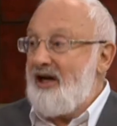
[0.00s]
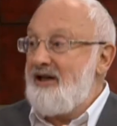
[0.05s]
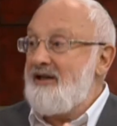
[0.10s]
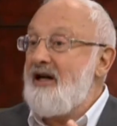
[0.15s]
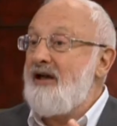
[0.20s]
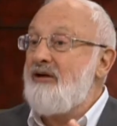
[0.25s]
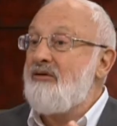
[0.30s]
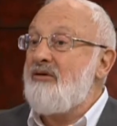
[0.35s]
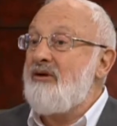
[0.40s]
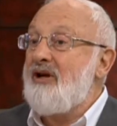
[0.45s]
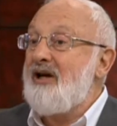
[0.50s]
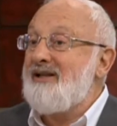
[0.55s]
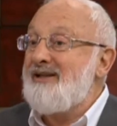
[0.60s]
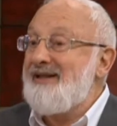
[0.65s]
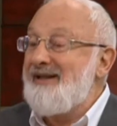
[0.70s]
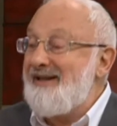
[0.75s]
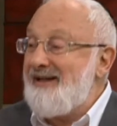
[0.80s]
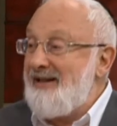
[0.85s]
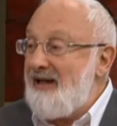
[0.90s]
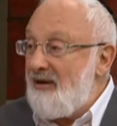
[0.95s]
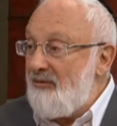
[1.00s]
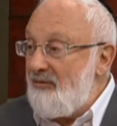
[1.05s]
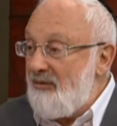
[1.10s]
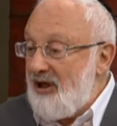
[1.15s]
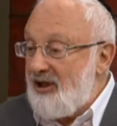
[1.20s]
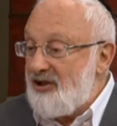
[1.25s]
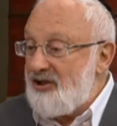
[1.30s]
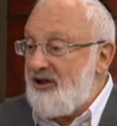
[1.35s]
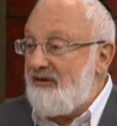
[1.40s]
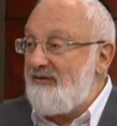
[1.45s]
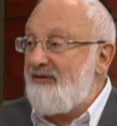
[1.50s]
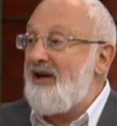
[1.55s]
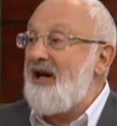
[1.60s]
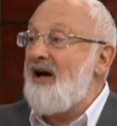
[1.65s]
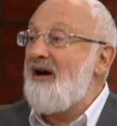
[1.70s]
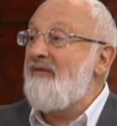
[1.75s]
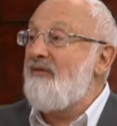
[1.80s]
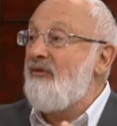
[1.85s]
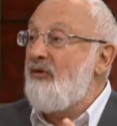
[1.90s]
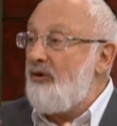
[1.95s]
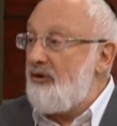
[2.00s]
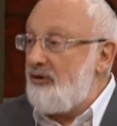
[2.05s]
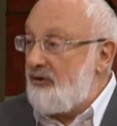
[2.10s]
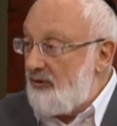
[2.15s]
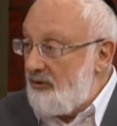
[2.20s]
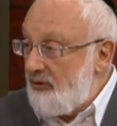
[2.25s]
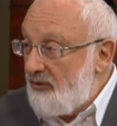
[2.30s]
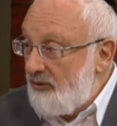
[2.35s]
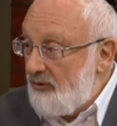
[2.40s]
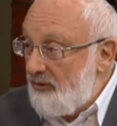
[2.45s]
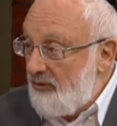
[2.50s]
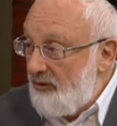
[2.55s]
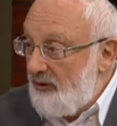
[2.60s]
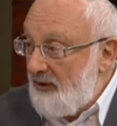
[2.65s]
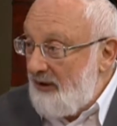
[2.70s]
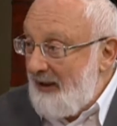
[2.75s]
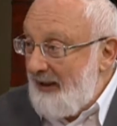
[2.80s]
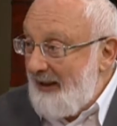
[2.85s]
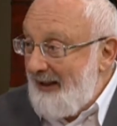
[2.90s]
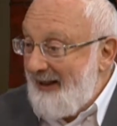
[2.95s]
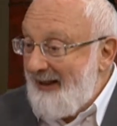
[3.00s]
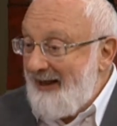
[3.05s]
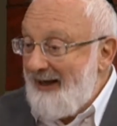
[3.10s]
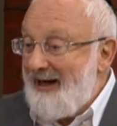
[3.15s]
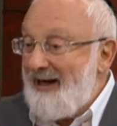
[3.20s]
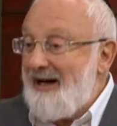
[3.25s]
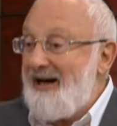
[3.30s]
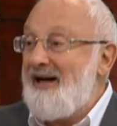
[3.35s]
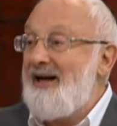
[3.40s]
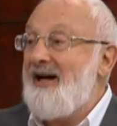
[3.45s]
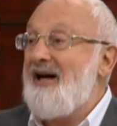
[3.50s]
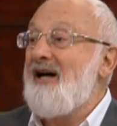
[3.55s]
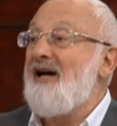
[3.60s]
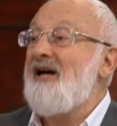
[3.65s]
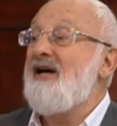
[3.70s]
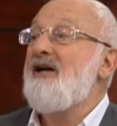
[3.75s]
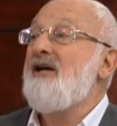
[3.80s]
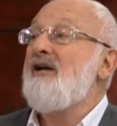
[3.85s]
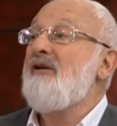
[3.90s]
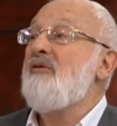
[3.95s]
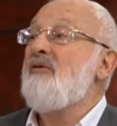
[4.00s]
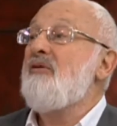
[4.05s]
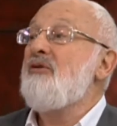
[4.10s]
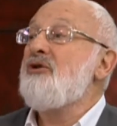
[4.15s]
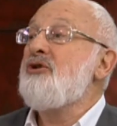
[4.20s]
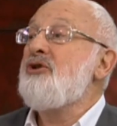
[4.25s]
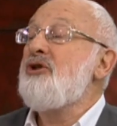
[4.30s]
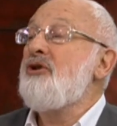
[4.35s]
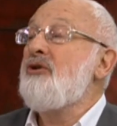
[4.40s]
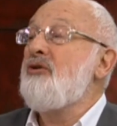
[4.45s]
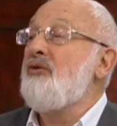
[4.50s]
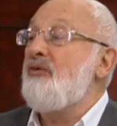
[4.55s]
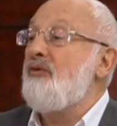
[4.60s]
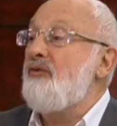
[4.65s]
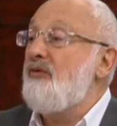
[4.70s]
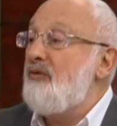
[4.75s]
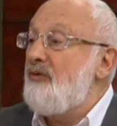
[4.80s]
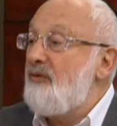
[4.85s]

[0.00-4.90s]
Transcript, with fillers: And then what comes out is that we only need to work